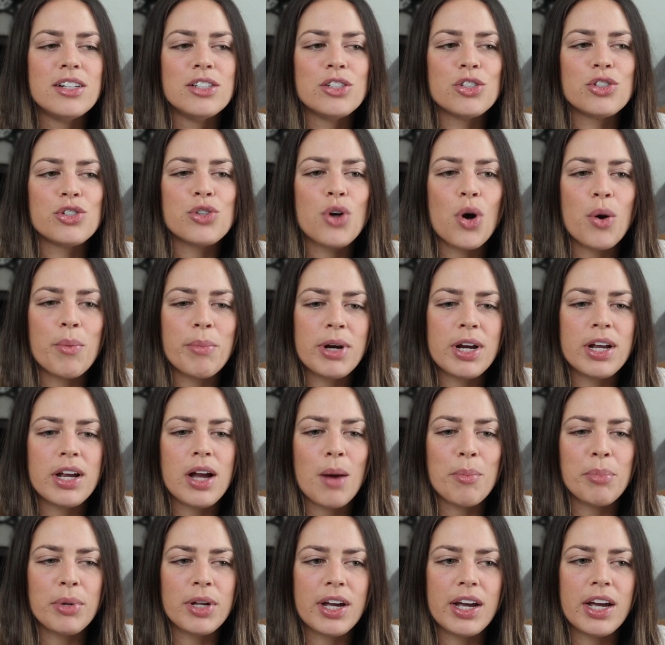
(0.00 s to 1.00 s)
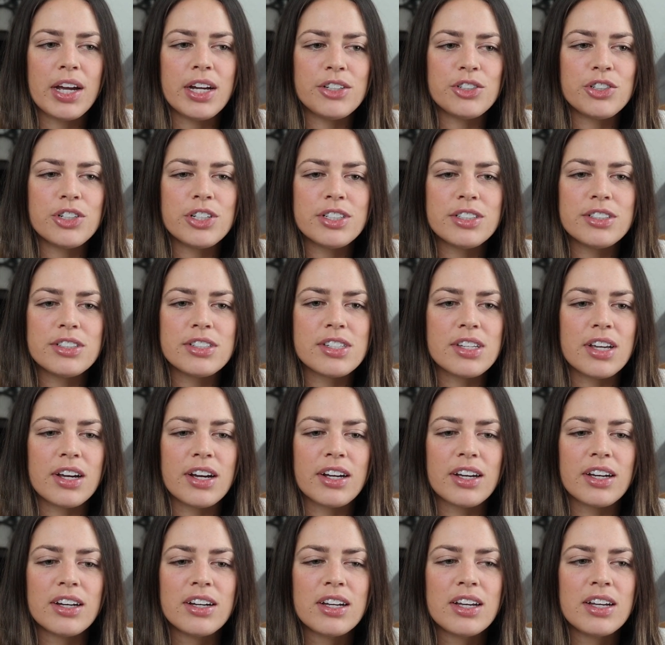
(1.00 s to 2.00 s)
so many applications
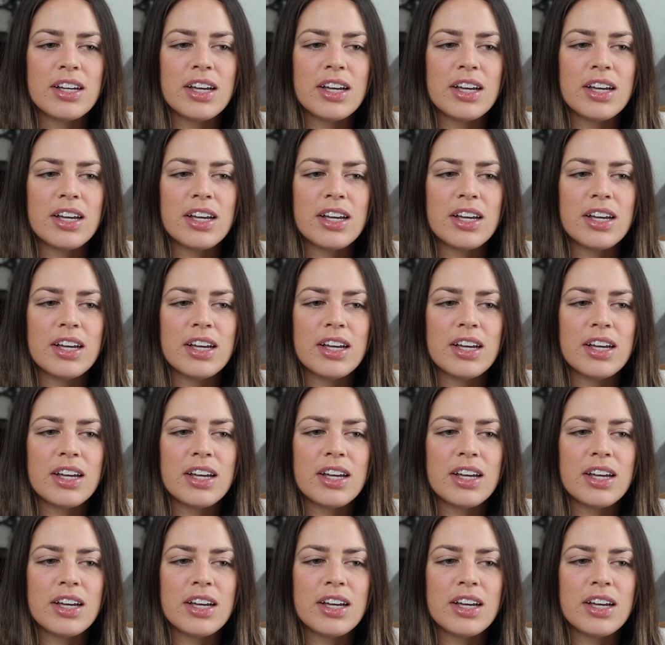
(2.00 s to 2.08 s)
like